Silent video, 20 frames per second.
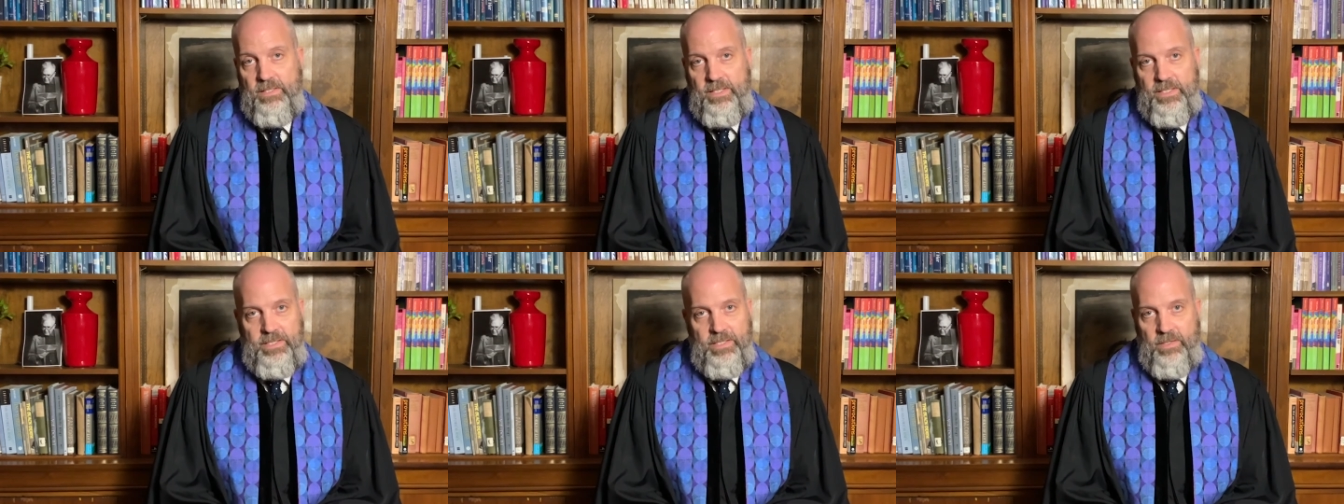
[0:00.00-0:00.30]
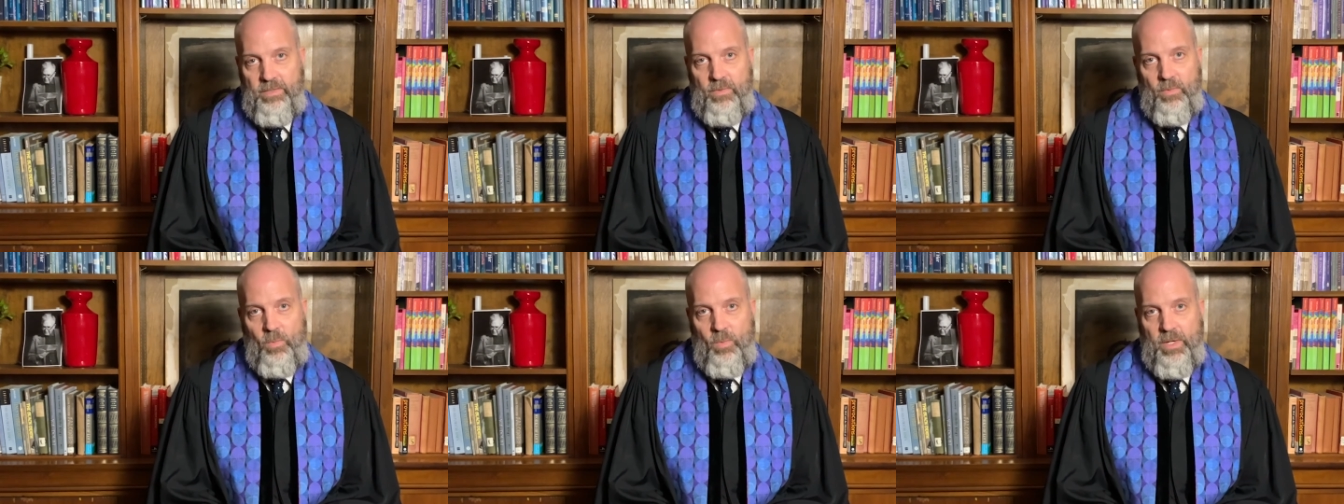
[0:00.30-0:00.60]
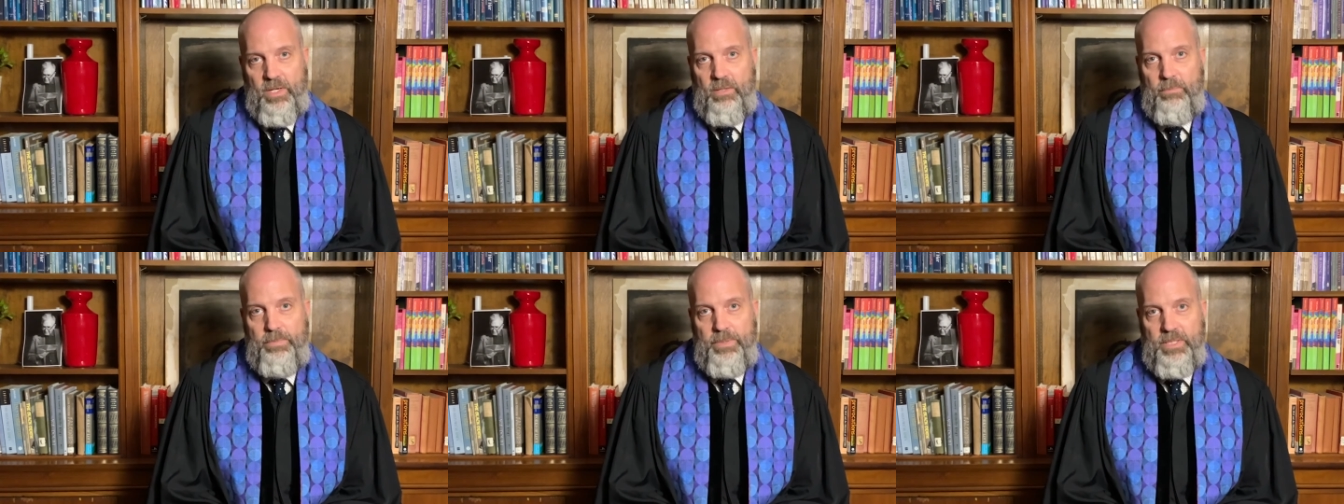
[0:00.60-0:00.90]
He didn't
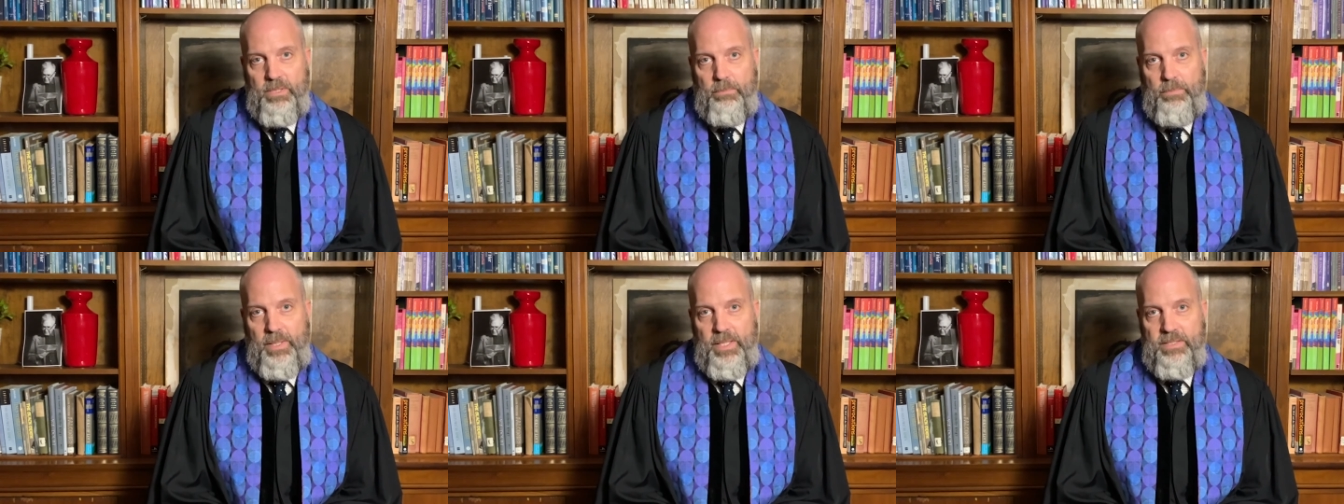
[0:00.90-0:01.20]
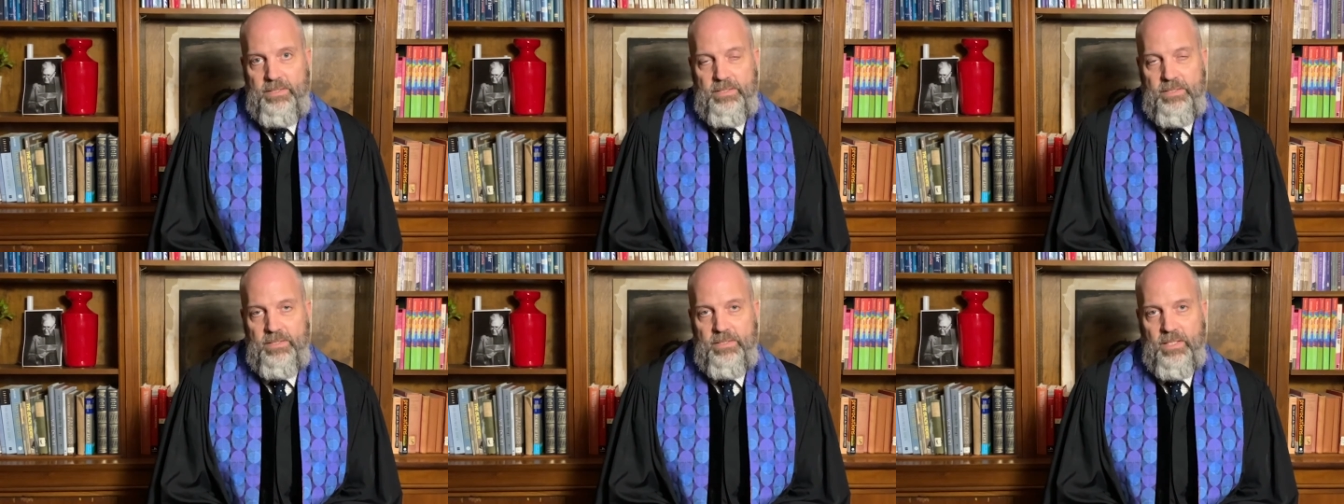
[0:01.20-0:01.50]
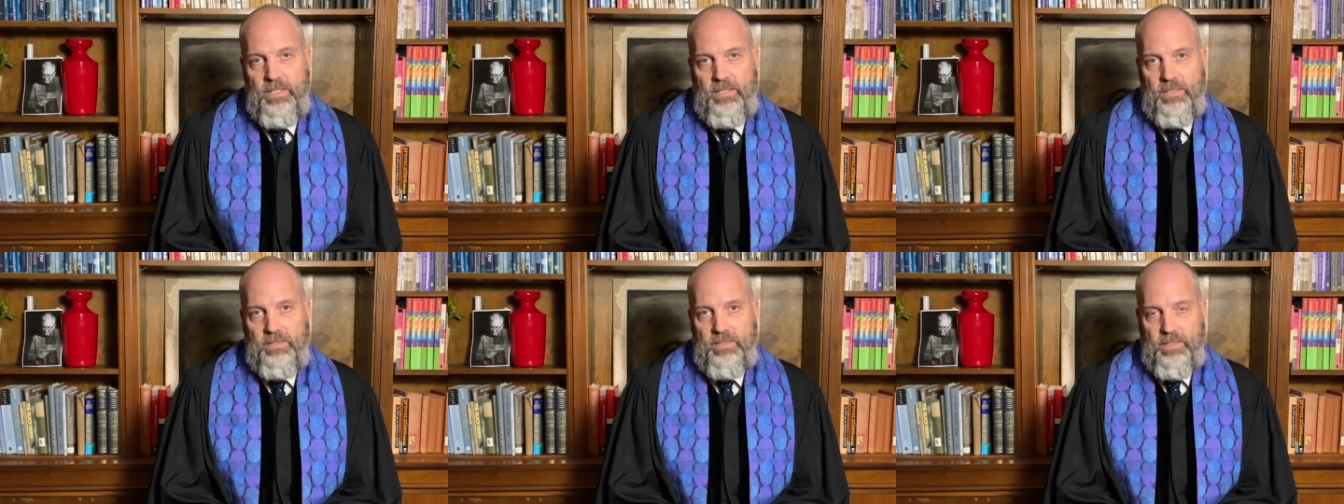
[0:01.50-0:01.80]
want to be dependent
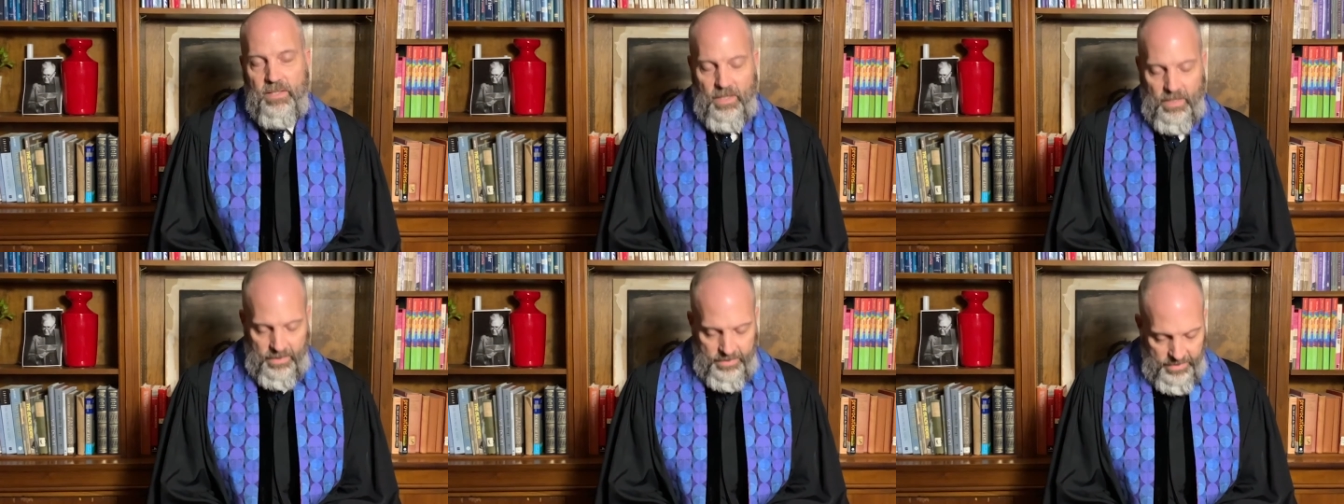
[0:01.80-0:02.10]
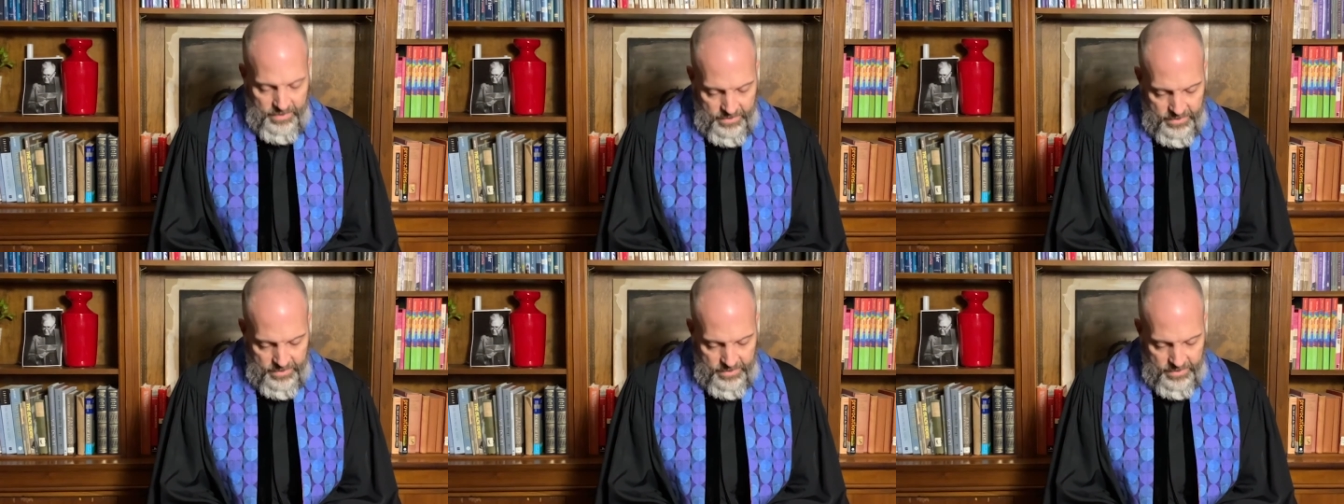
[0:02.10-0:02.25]
on God.